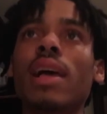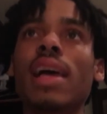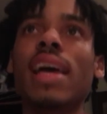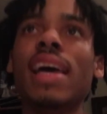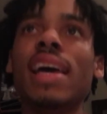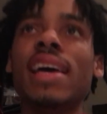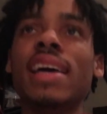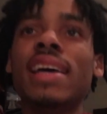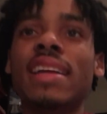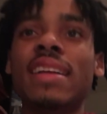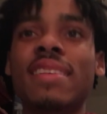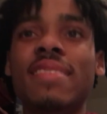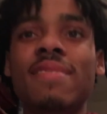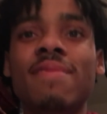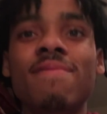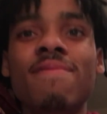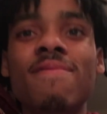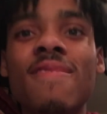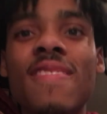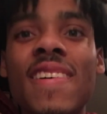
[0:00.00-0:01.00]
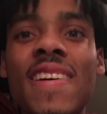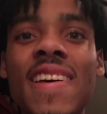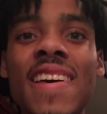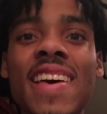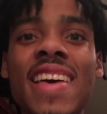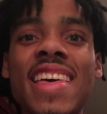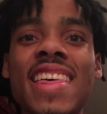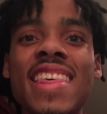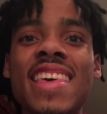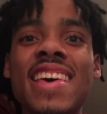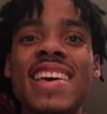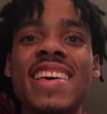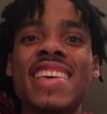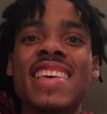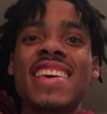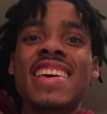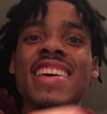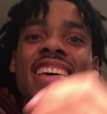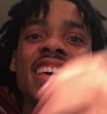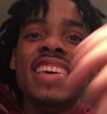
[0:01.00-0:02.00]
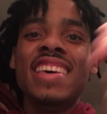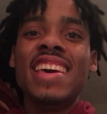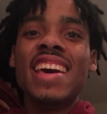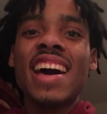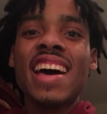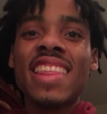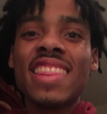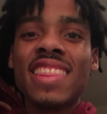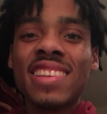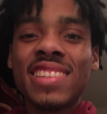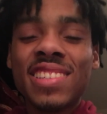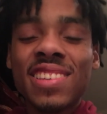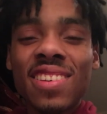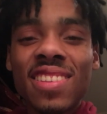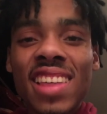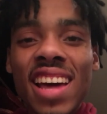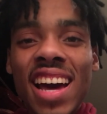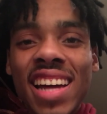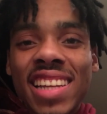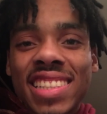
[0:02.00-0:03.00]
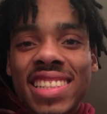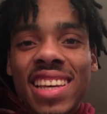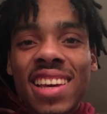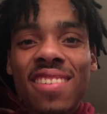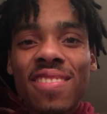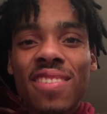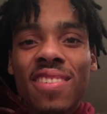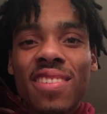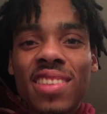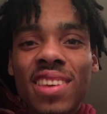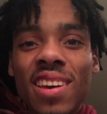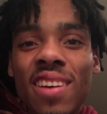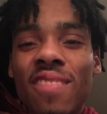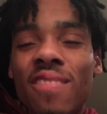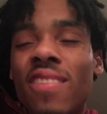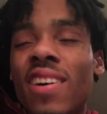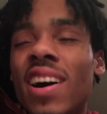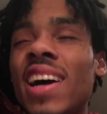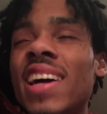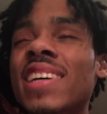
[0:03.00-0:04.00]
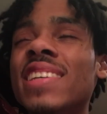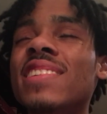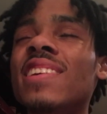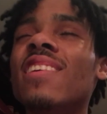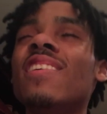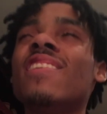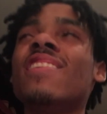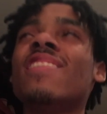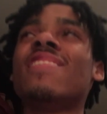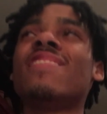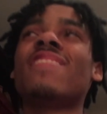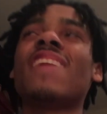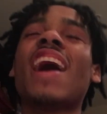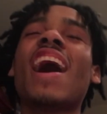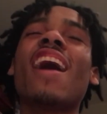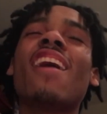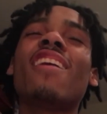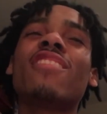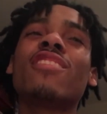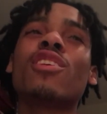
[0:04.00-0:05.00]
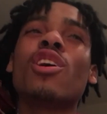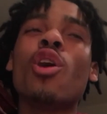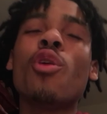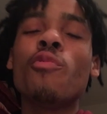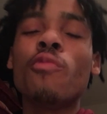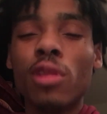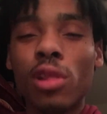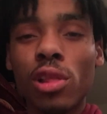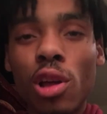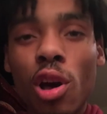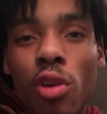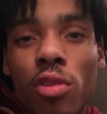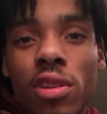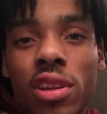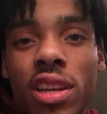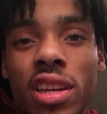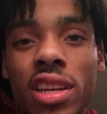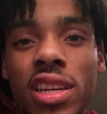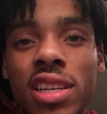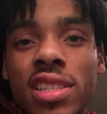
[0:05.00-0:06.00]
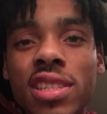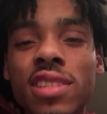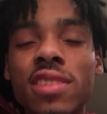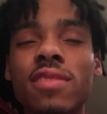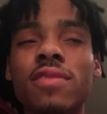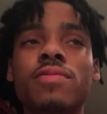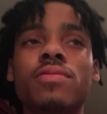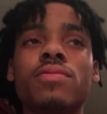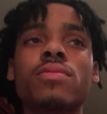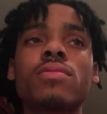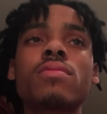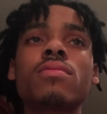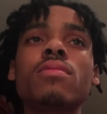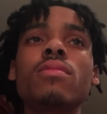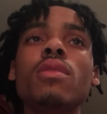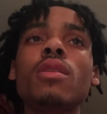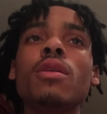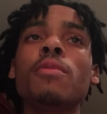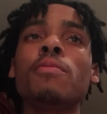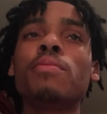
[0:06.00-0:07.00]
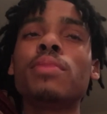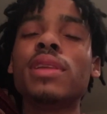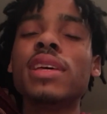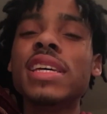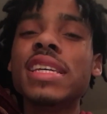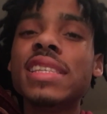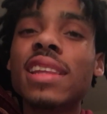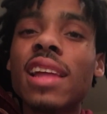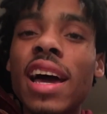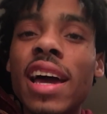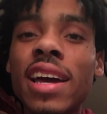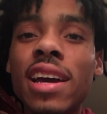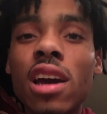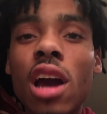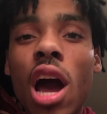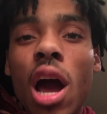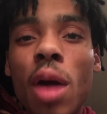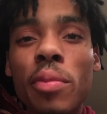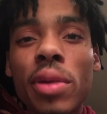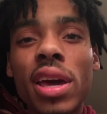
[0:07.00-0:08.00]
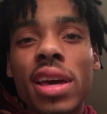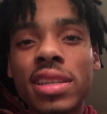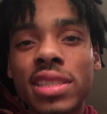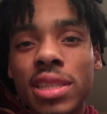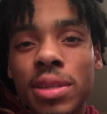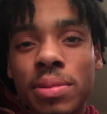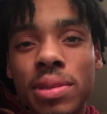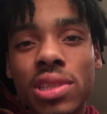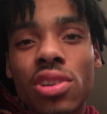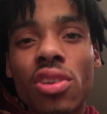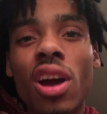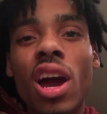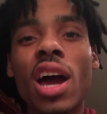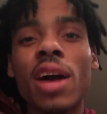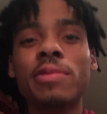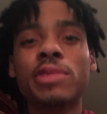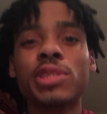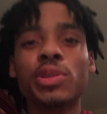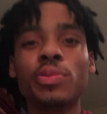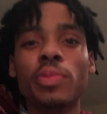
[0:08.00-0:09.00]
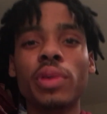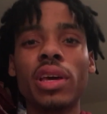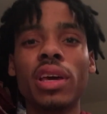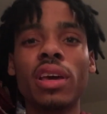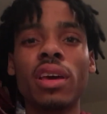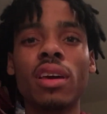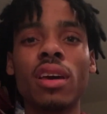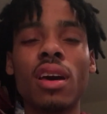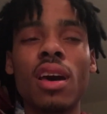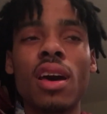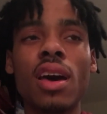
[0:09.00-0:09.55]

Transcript: And yeah, so that's it for the advice of how to cope with loneliness. Please like, comment, and subscribe to me.